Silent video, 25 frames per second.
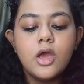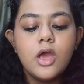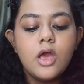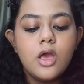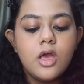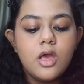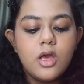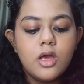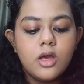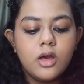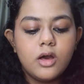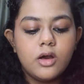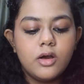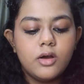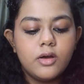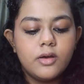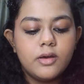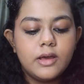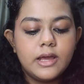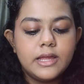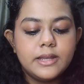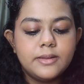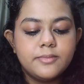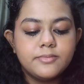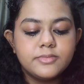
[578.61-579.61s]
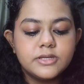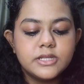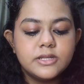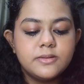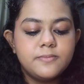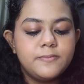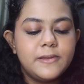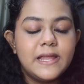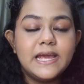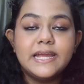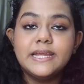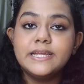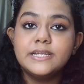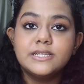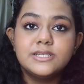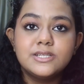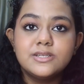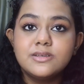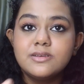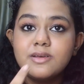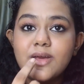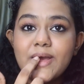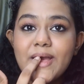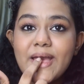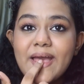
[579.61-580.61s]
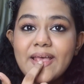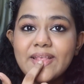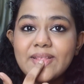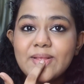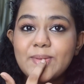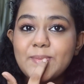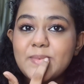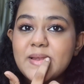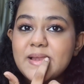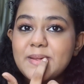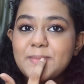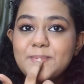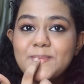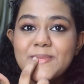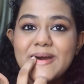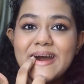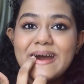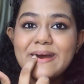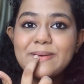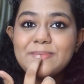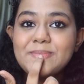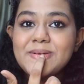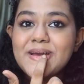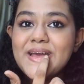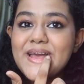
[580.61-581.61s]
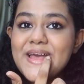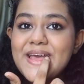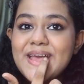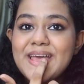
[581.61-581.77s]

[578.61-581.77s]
and I'm gonna apply it as a lip balm.